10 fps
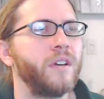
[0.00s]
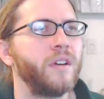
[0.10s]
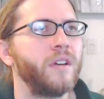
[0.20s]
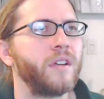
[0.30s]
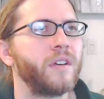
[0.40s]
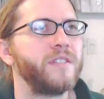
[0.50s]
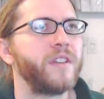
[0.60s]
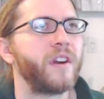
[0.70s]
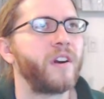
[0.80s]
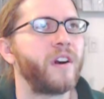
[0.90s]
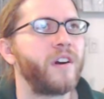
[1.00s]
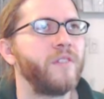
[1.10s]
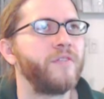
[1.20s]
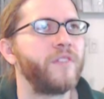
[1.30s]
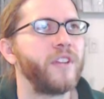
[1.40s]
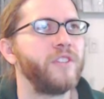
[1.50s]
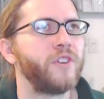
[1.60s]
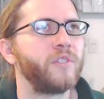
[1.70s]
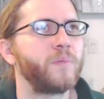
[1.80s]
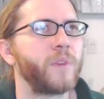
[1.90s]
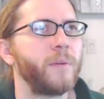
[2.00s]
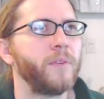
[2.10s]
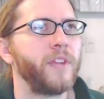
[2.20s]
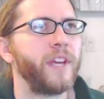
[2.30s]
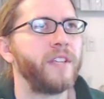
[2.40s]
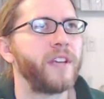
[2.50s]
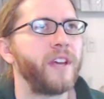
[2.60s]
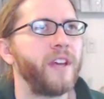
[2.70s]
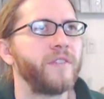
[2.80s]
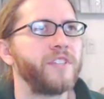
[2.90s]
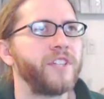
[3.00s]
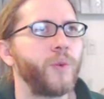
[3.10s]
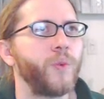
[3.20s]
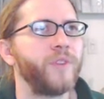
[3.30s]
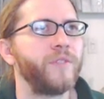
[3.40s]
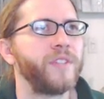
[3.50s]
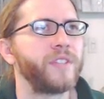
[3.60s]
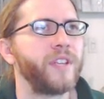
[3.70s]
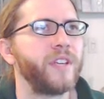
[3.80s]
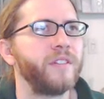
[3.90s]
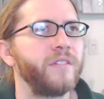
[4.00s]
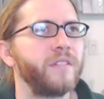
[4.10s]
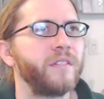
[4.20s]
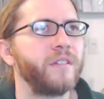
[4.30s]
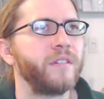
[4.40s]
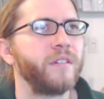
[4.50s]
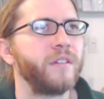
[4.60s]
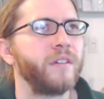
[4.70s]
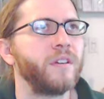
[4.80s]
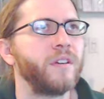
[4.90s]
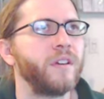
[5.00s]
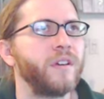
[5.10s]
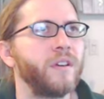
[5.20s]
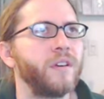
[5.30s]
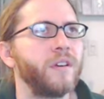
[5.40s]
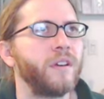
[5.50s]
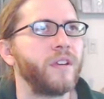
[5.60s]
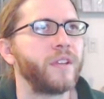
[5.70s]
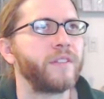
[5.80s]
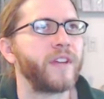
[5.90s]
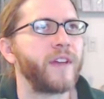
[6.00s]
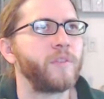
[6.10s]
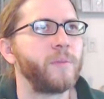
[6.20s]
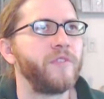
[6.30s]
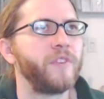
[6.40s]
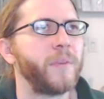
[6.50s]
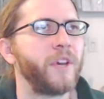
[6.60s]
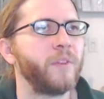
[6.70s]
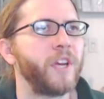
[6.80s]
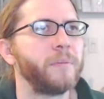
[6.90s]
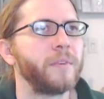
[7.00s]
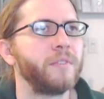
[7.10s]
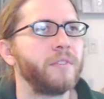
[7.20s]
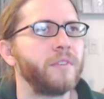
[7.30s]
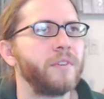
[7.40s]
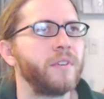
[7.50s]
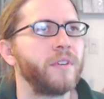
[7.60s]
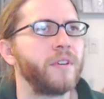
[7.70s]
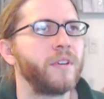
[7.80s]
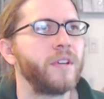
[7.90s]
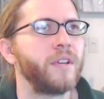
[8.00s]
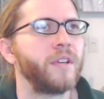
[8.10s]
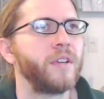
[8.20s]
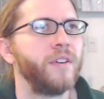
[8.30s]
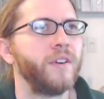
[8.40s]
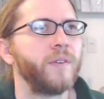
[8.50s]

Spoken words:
Because there are funny jokes probably related to every single one of these things. It doesn't have to be female rape. You know.